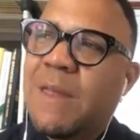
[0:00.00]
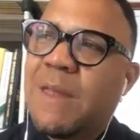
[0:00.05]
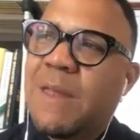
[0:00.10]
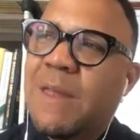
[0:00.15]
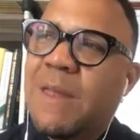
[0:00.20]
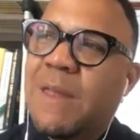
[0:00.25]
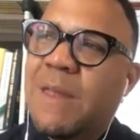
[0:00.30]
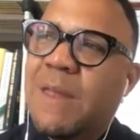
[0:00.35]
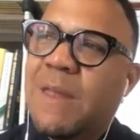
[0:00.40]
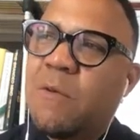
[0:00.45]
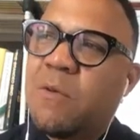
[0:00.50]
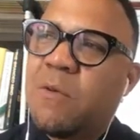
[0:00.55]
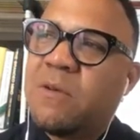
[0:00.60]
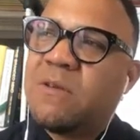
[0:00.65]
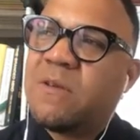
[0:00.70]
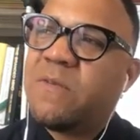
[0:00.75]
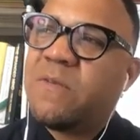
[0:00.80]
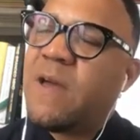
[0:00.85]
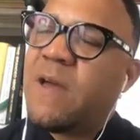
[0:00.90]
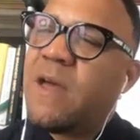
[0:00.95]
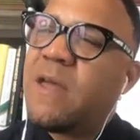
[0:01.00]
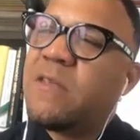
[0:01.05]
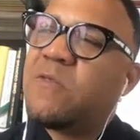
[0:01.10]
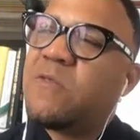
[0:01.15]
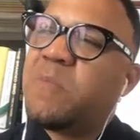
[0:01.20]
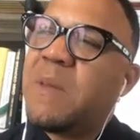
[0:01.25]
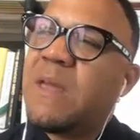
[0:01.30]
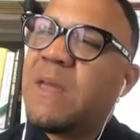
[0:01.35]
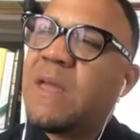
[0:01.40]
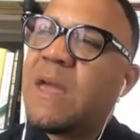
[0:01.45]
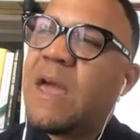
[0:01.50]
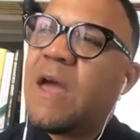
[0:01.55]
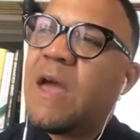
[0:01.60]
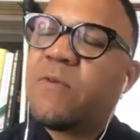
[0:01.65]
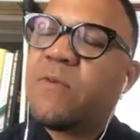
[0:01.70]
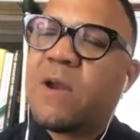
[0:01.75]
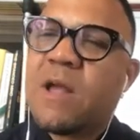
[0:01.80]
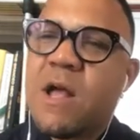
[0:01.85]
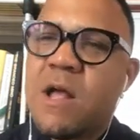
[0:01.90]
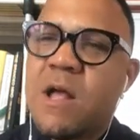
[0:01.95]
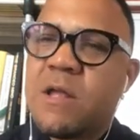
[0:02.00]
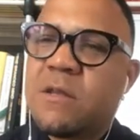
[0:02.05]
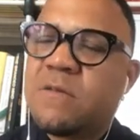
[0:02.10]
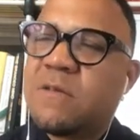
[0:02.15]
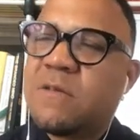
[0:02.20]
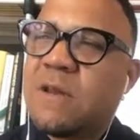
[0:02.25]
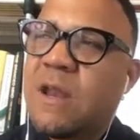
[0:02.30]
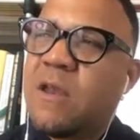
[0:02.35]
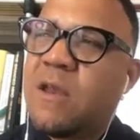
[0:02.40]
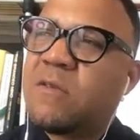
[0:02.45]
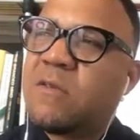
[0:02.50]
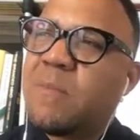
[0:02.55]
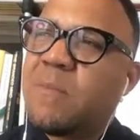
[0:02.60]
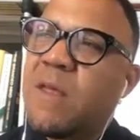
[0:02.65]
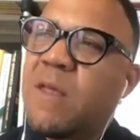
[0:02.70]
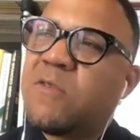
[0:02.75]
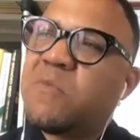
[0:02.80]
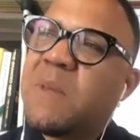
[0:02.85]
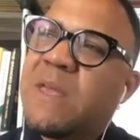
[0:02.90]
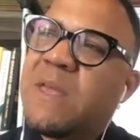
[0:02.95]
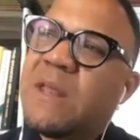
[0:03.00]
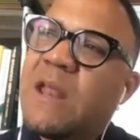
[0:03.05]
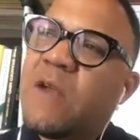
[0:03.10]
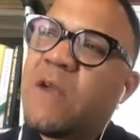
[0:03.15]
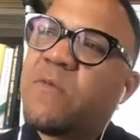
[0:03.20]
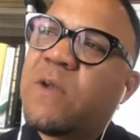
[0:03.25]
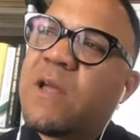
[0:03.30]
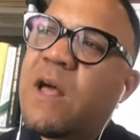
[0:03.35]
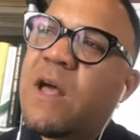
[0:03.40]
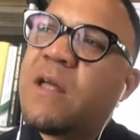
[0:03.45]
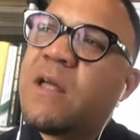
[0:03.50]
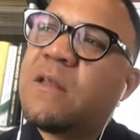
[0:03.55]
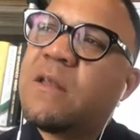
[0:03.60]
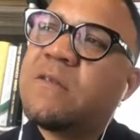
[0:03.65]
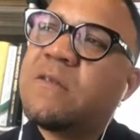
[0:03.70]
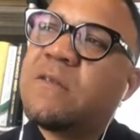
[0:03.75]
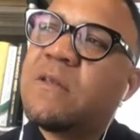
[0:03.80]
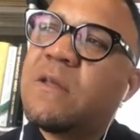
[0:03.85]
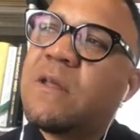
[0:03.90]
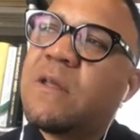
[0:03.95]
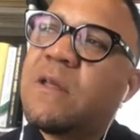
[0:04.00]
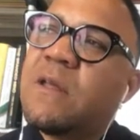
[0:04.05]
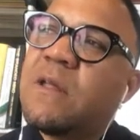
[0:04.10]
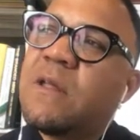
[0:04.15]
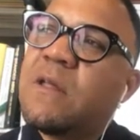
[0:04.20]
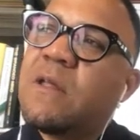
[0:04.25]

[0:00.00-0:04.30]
language, if I speak Afrikaans and I hear somebody else speaking Afrikaans,